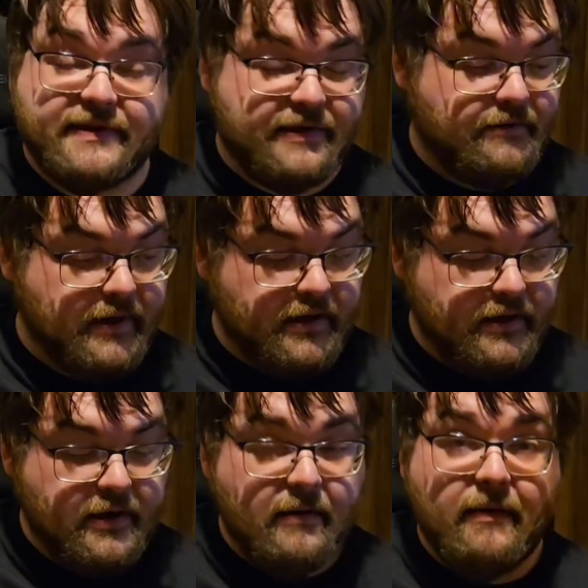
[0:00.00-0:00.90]
So
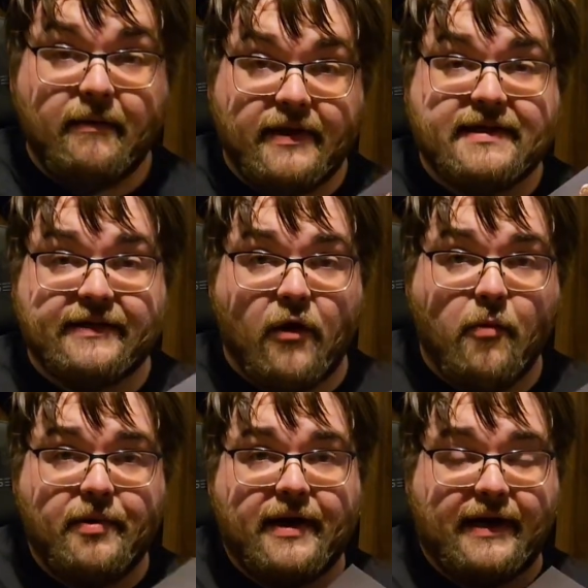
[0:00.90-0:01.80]
anyway, let's get to
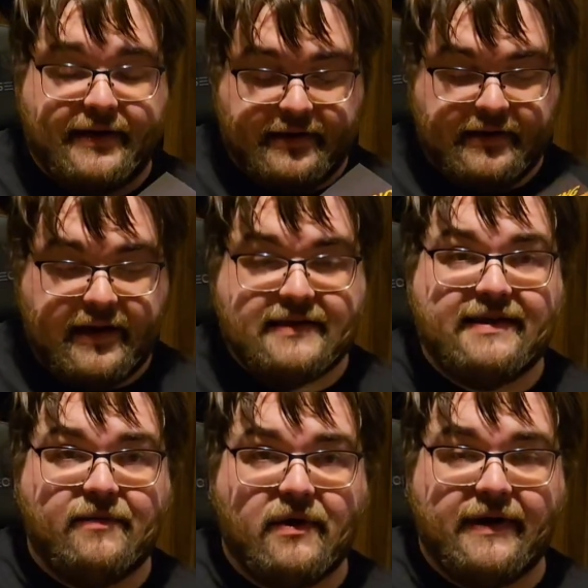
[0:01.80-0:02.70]
opening it and
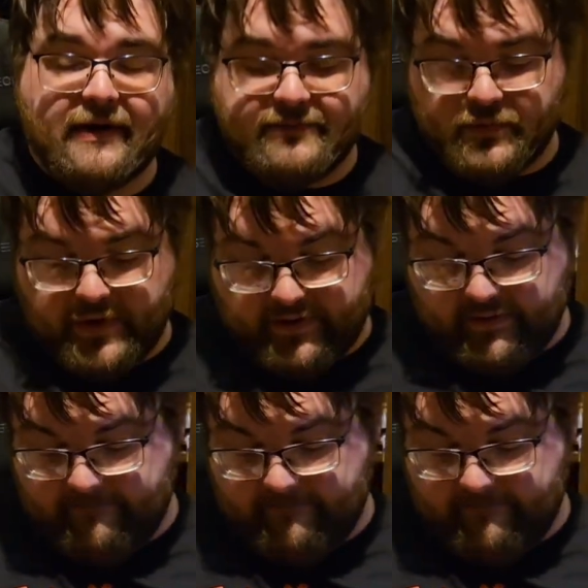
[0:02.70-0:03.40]
see what all he comes with.